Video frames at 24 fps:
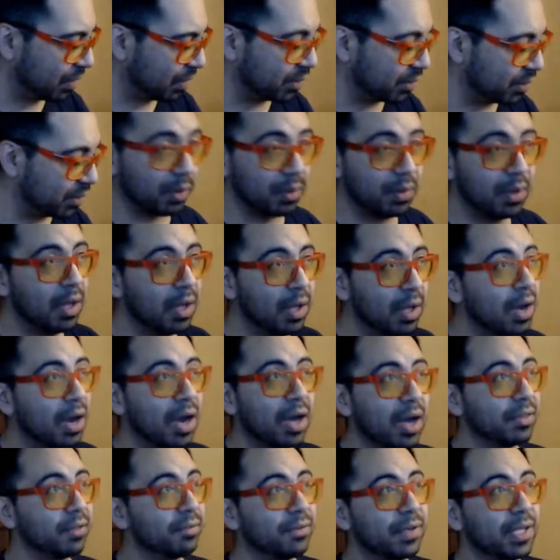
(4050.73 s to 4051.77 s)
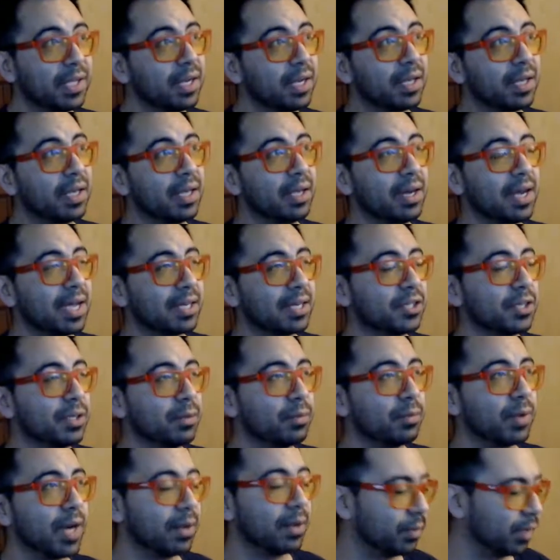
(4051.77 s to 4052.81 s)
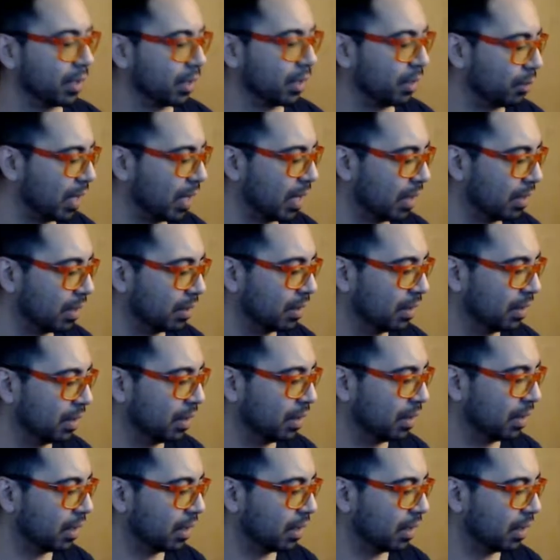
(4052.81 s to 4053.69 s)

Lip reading: So on the Vita, it actually ran really well.